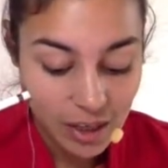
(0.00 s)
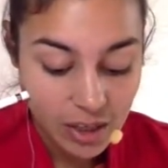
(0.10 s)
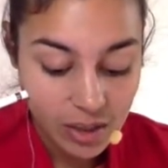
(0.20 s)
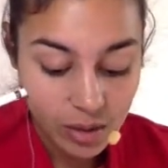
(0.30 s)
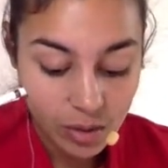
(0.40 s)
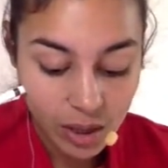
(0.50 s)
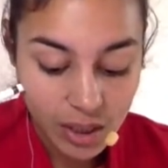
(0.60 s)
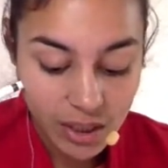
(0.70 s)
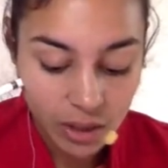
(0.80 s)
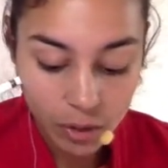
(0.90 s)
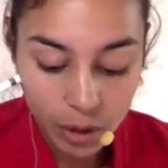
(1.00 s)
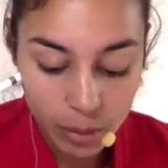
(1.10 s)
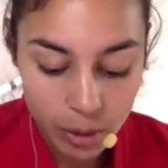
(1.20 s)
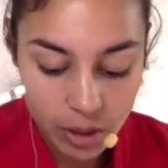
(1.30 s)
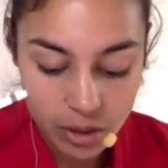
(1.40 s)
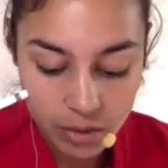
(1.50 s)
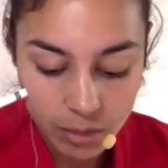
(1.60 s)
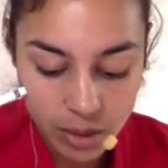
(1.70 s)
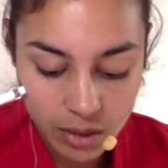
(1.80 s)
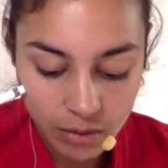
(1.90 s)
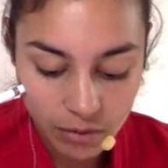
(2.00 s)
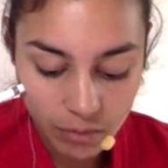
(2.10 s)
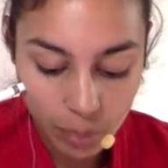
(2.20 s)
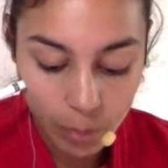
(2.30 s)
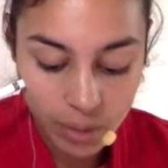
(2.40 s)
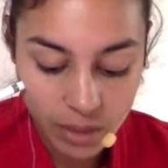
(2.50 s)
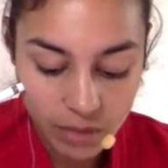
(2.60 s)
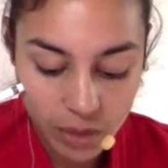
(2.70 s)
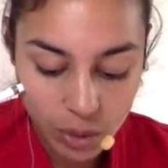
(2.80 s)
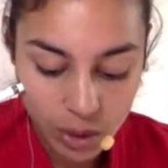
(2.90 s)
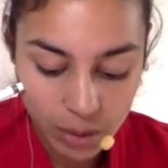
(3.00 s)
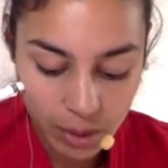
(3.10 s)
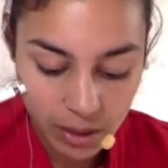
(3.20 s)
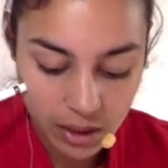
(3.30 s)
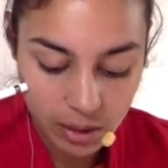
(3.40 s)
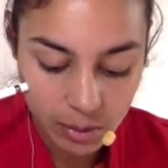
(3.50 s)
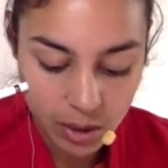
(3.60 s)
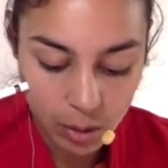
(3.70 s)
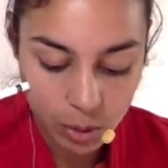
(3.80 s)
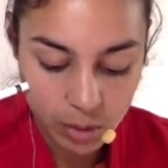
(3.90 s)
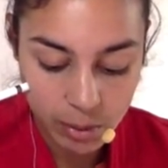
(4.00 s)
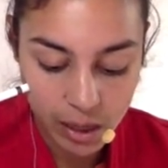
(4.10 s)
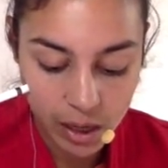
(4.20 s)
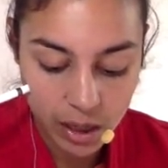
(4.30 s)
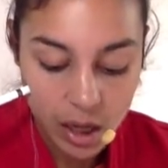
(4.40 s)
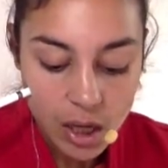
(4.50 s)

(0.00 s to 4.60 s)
So consider your own impressions of what Mr. Fisher expected Tibbott's homework to be like.